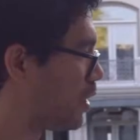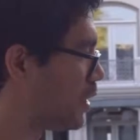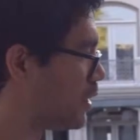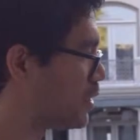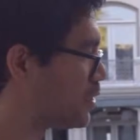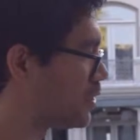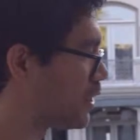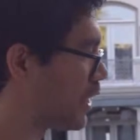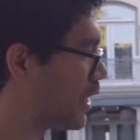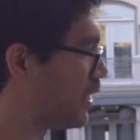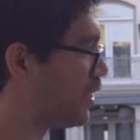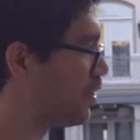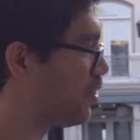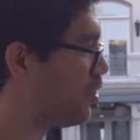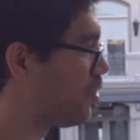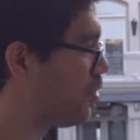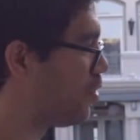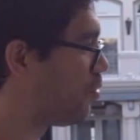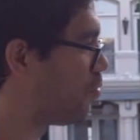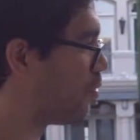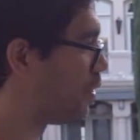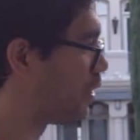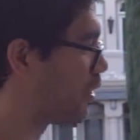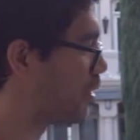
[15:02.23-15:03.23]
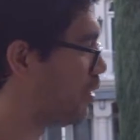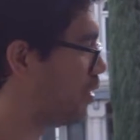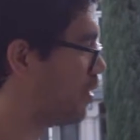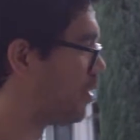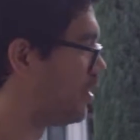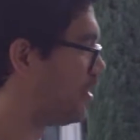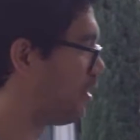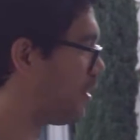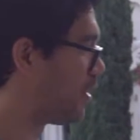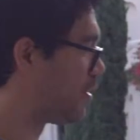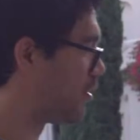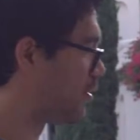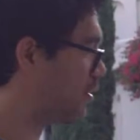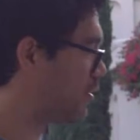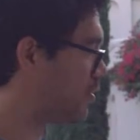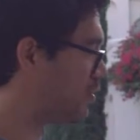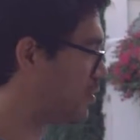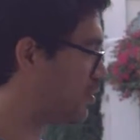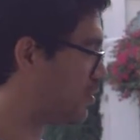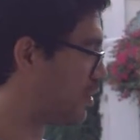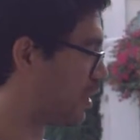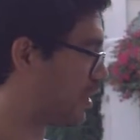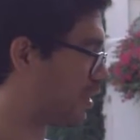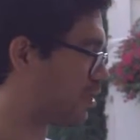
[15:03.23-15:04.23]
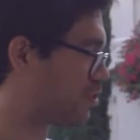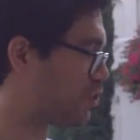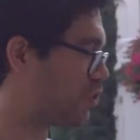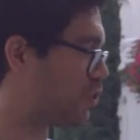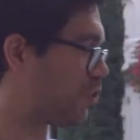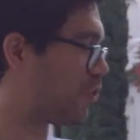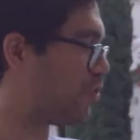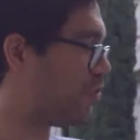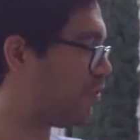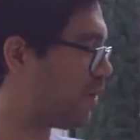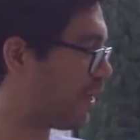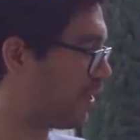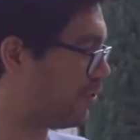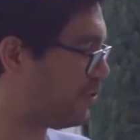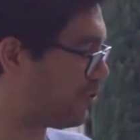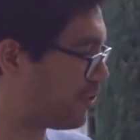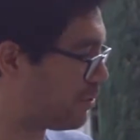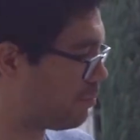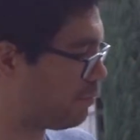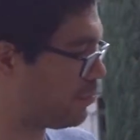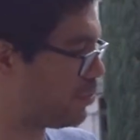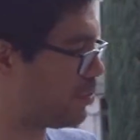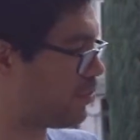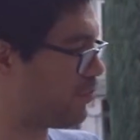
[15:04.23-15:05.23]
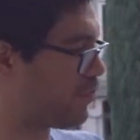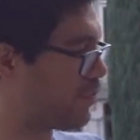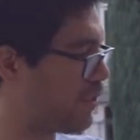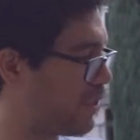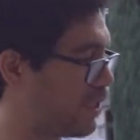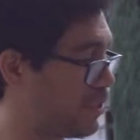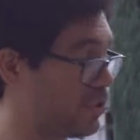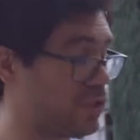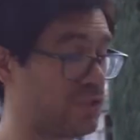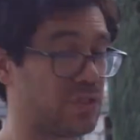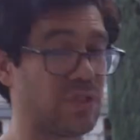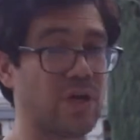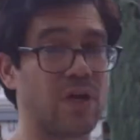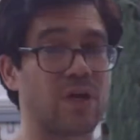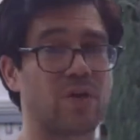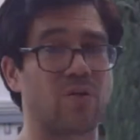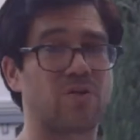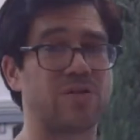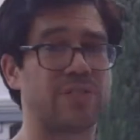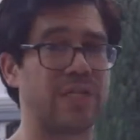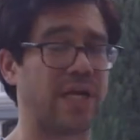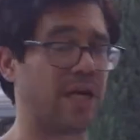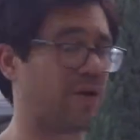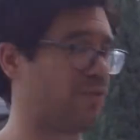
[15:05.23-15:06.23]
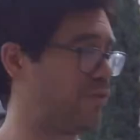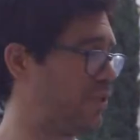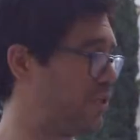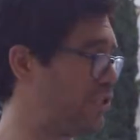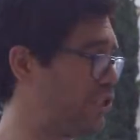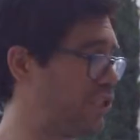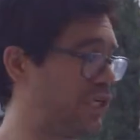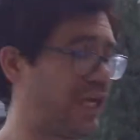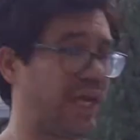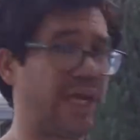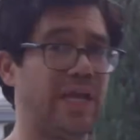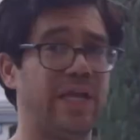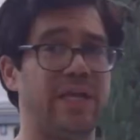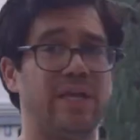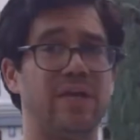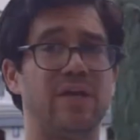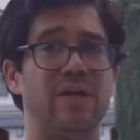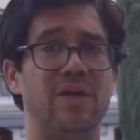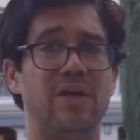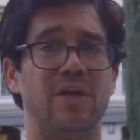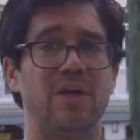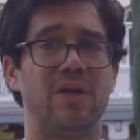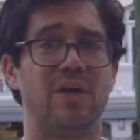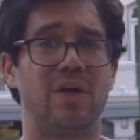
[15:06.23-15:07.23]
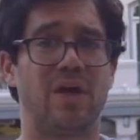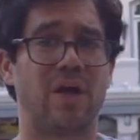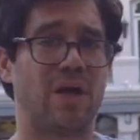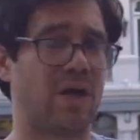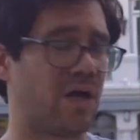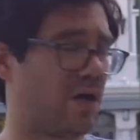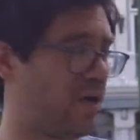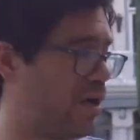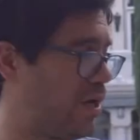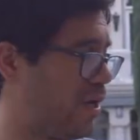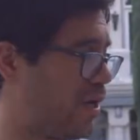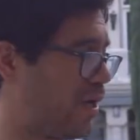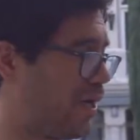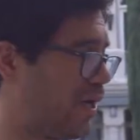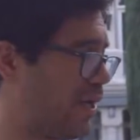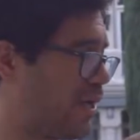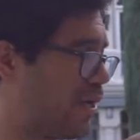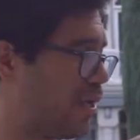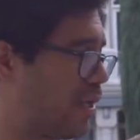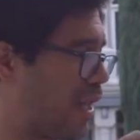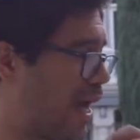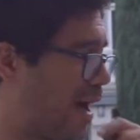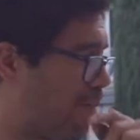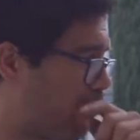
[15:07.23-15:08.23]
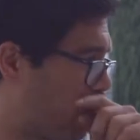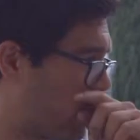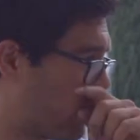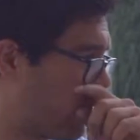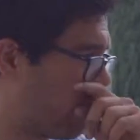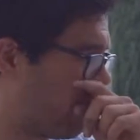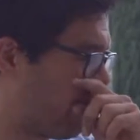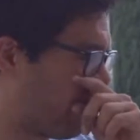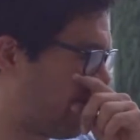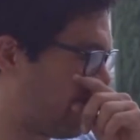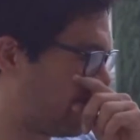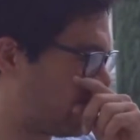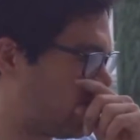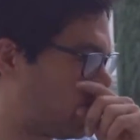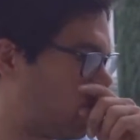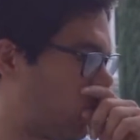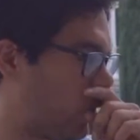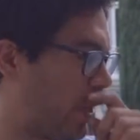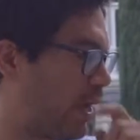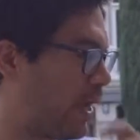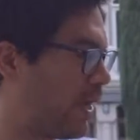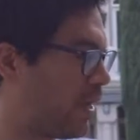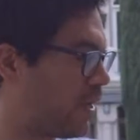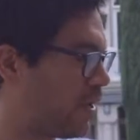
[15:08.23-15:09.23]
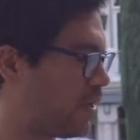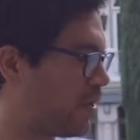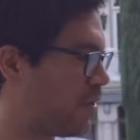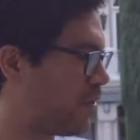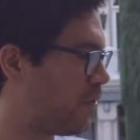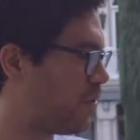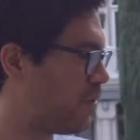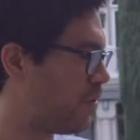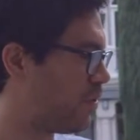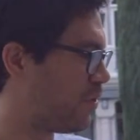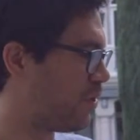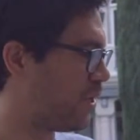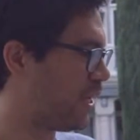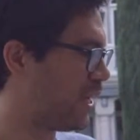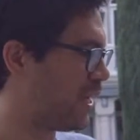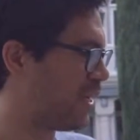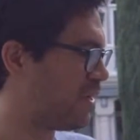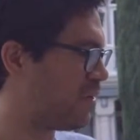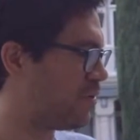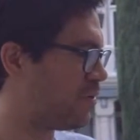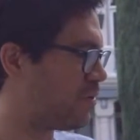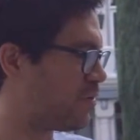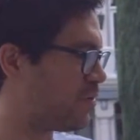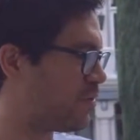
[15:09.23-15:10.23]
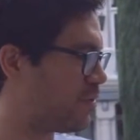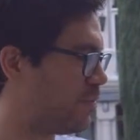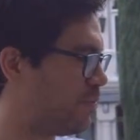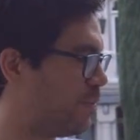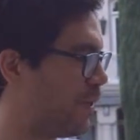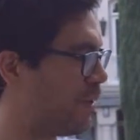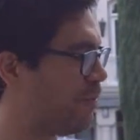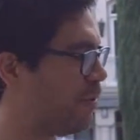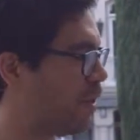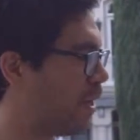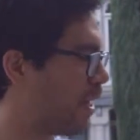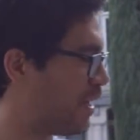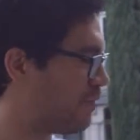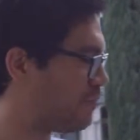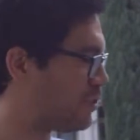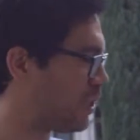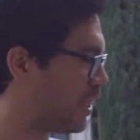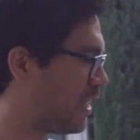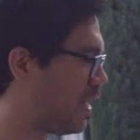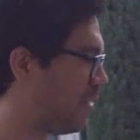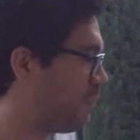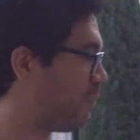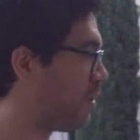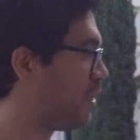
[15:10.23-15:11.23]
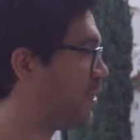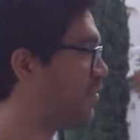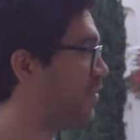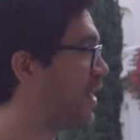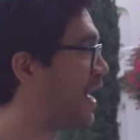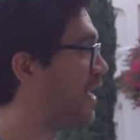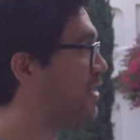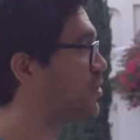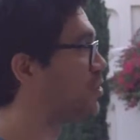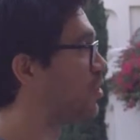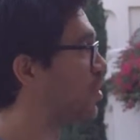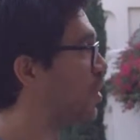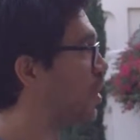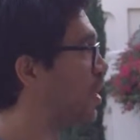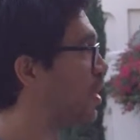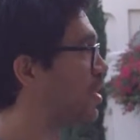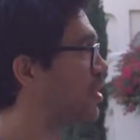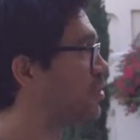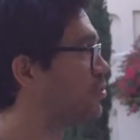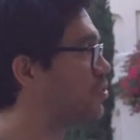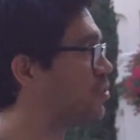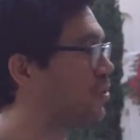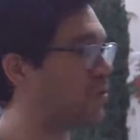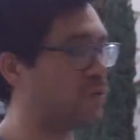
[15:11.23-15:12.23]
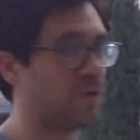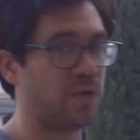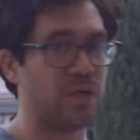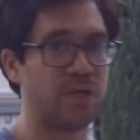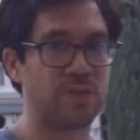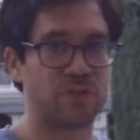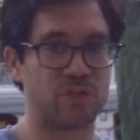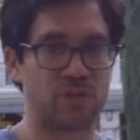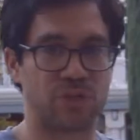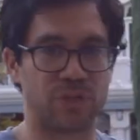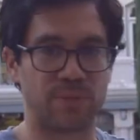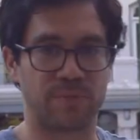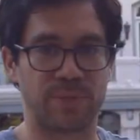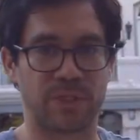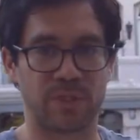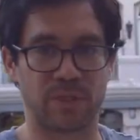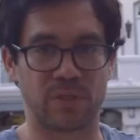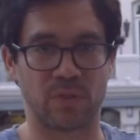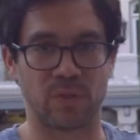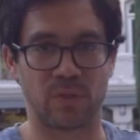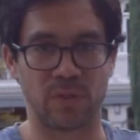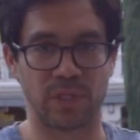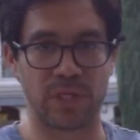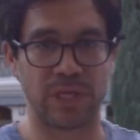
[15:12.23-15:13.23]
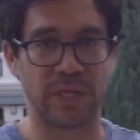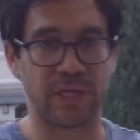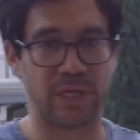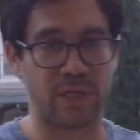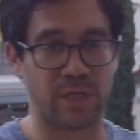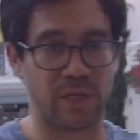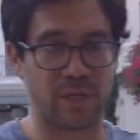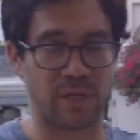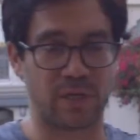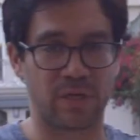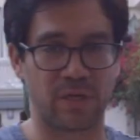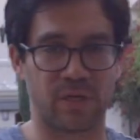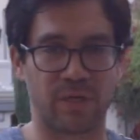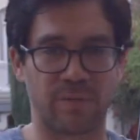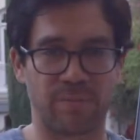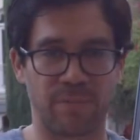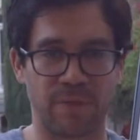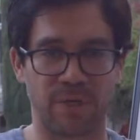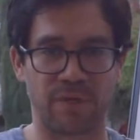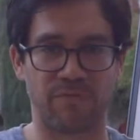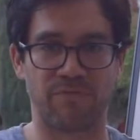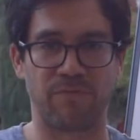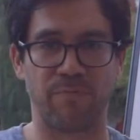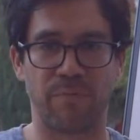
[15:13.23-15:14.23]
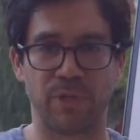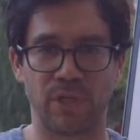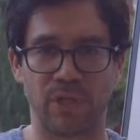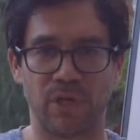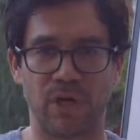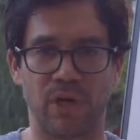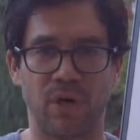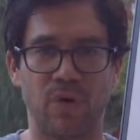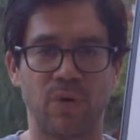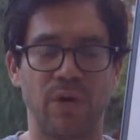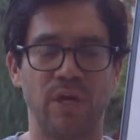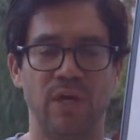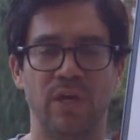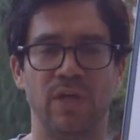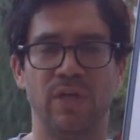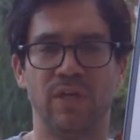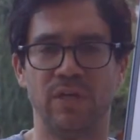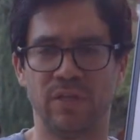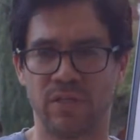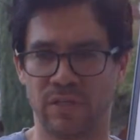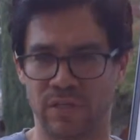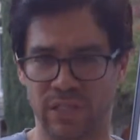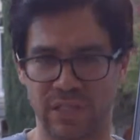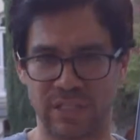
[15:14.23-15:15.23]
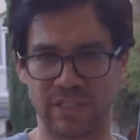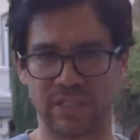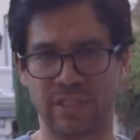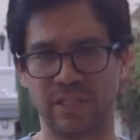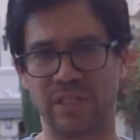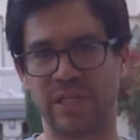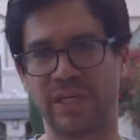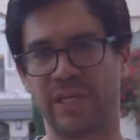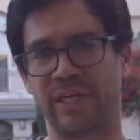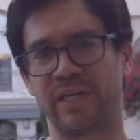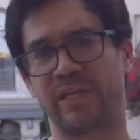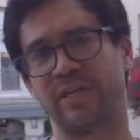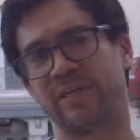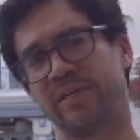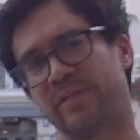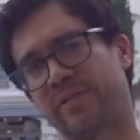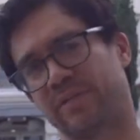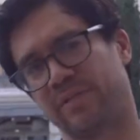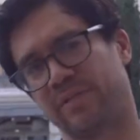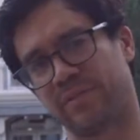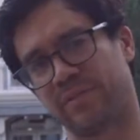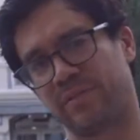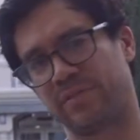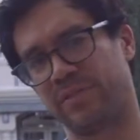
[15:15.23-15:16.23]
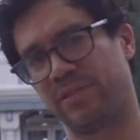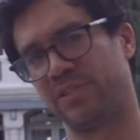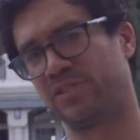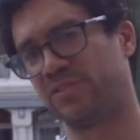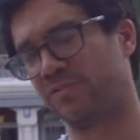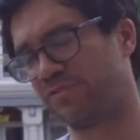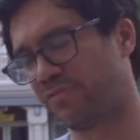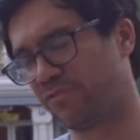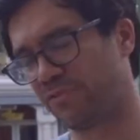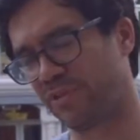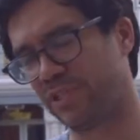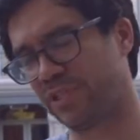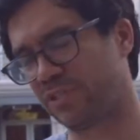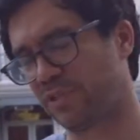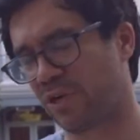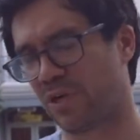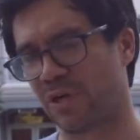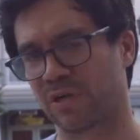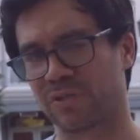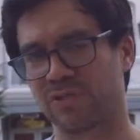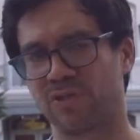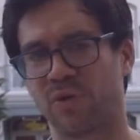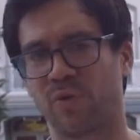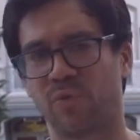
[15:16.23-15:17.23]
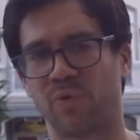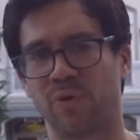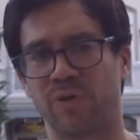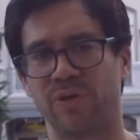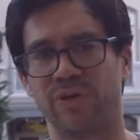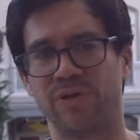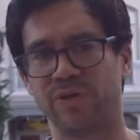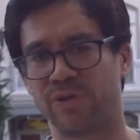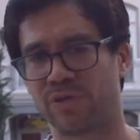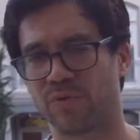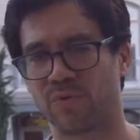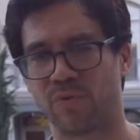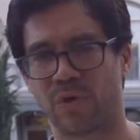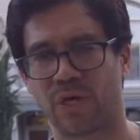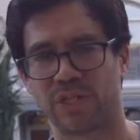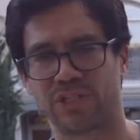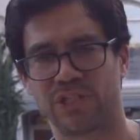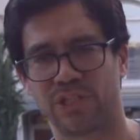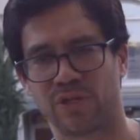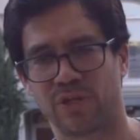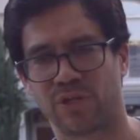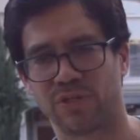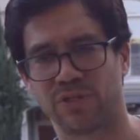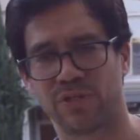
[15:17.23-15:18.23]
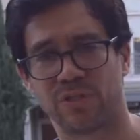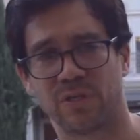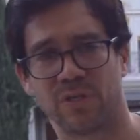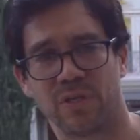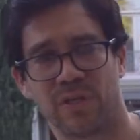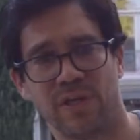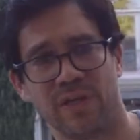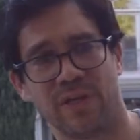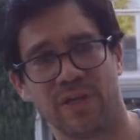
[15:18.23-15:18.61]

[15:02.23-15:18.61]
I decided to do one, and I'll show you how you can move things down the chain in a lot more advanced way. And maybe I'll have time in that talk. So there should be a little link here above, below. Click the link. It's a free talk, don't worry. You can watch it on your